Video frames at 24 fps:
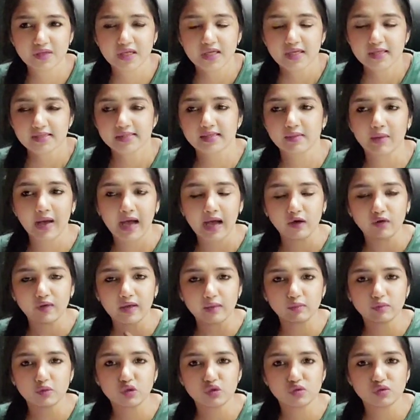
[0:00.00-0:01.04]
Somehow
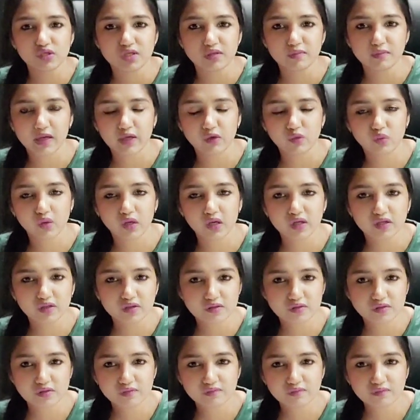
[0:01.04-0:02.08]
I'm losing my
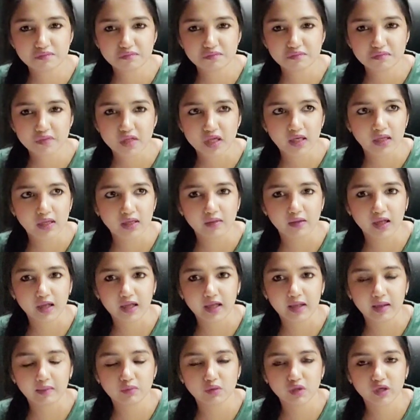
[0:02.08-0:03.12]
words.
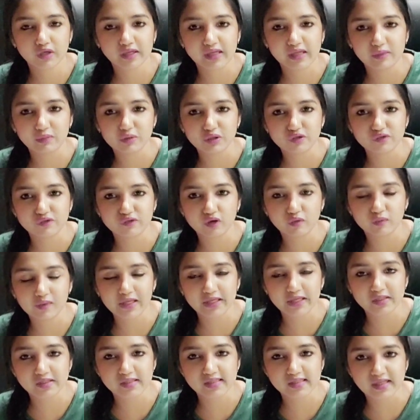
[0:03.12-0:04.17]
I'm not able to
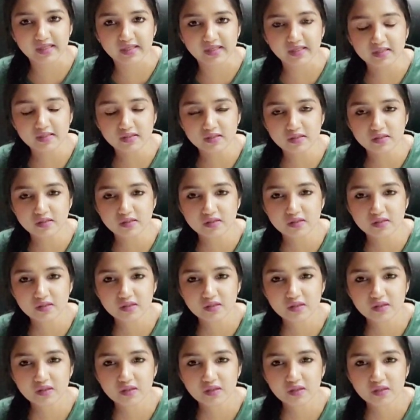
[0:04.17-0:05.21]
formulate a sentence.
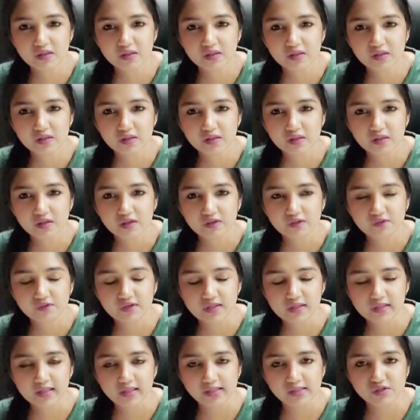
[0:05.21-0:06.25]
Feel
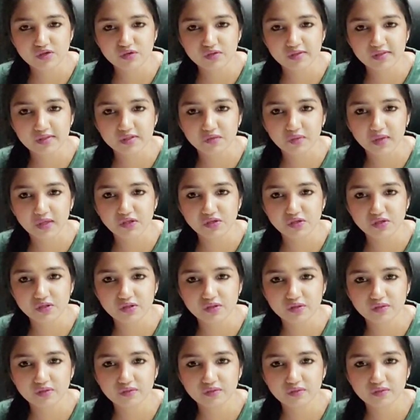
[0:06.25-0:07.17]
that's your situation.